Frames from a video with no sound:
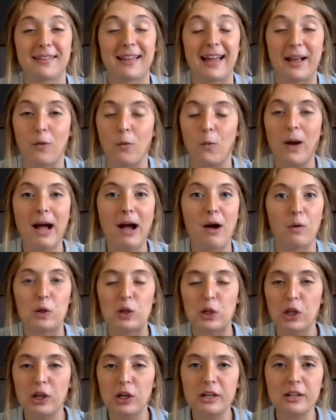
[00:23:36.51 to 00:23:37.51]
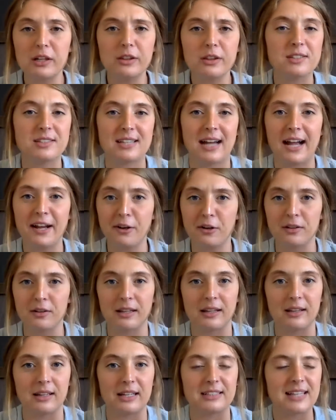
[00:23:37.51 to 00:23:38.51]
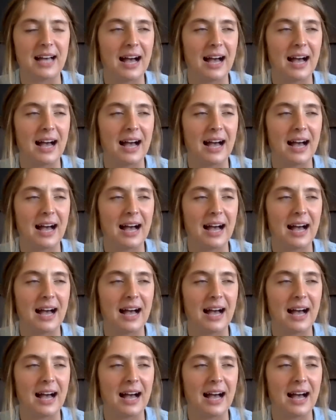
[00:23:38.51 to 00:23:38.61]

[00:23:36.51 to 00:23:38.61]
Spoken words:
Like, wow, look at those tiger lilies.